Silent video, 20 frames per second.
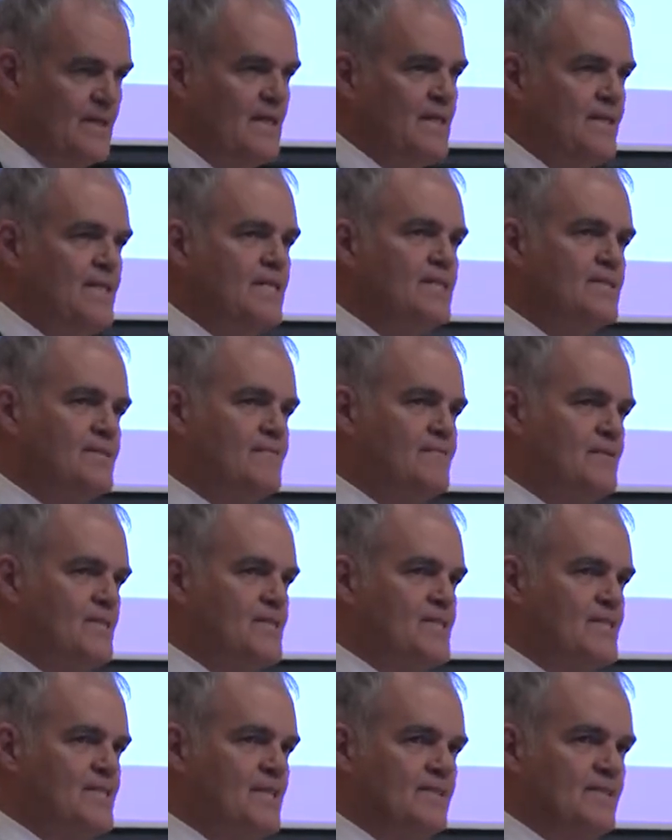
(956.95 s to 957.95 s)
These
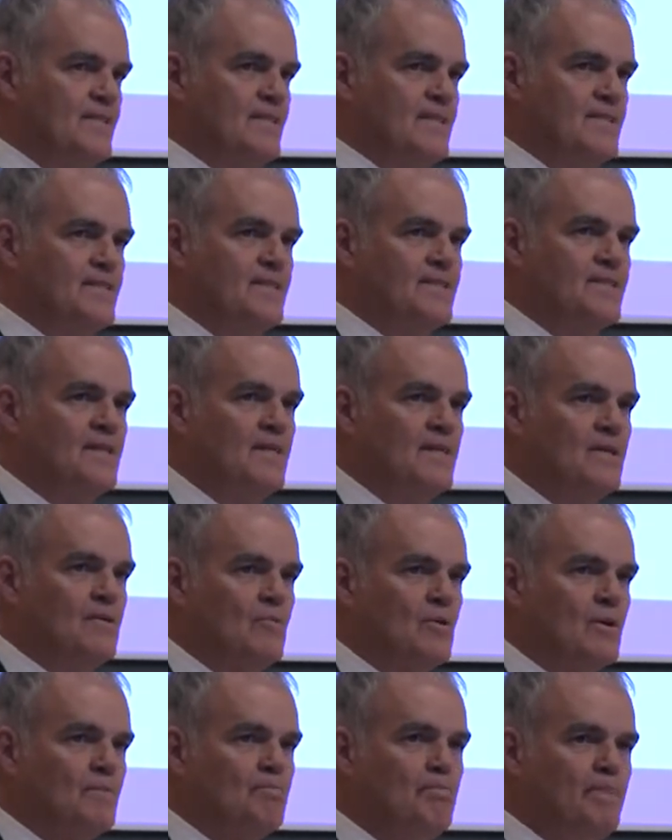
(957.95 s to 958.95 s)
facilities
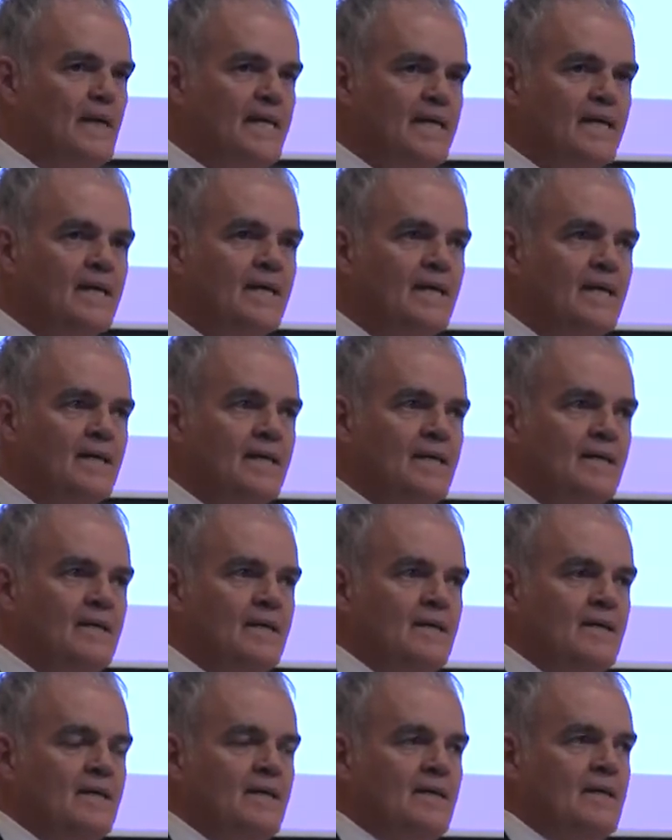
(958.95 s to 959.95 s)
were big
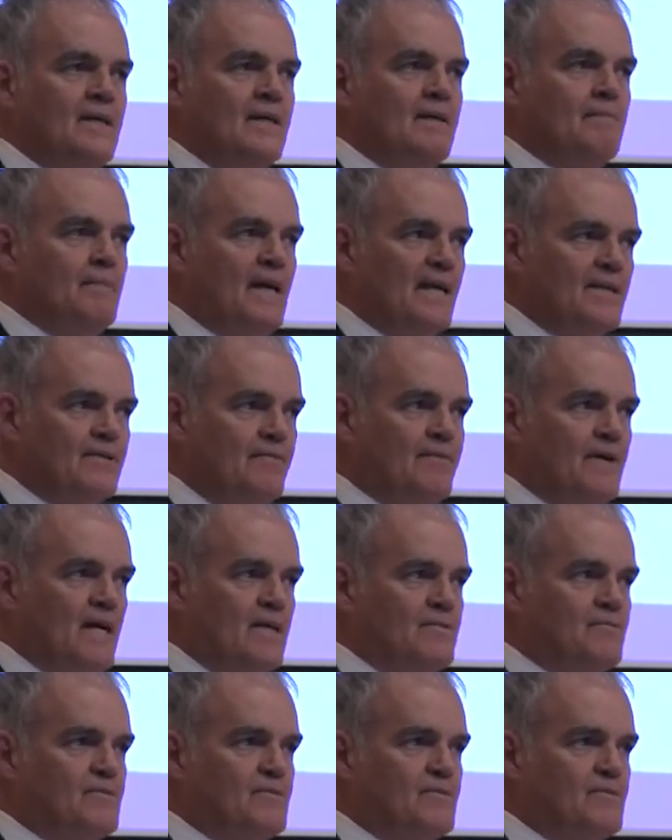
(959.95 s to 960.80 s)
manufacturing